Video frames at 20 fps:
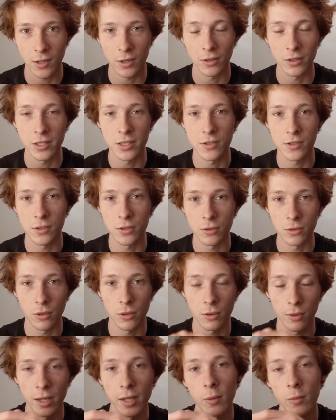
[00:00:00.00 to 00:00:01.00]
all these new
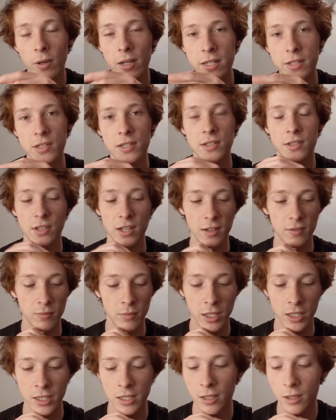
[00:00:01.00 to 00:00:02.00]
great ways to save
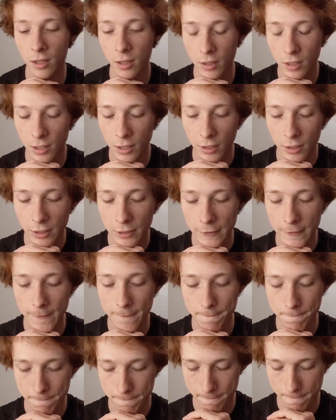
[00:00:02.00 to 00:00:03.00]
money
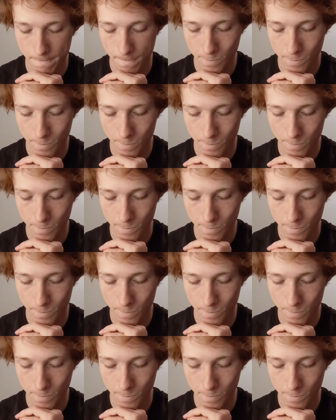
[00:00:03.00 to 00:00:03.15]
um,